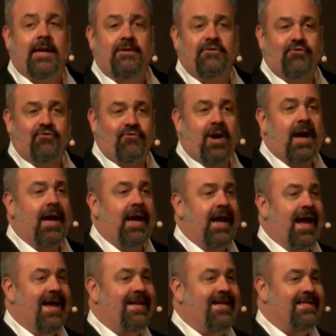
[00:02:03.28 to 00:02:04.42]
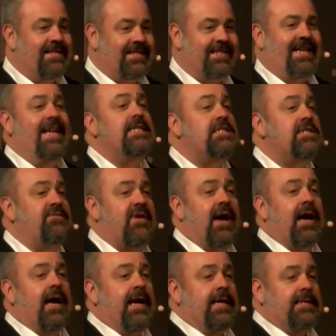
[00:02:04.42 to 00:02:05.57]
there to try and
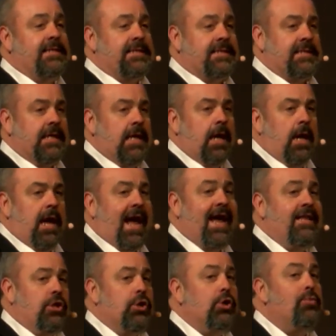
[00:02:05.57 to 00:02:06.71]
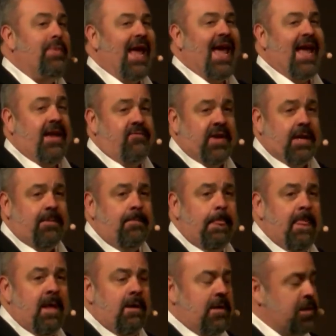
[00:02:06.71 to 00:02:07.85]
incentivize a new behavior.
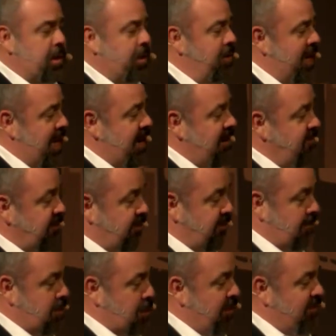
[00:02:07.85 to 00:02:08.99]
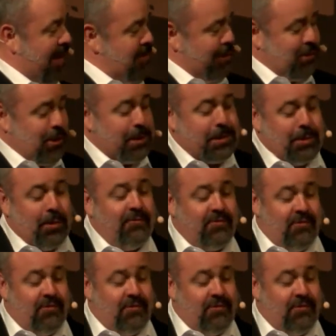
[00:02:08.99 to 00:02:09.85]
So Eve, I'm going to toss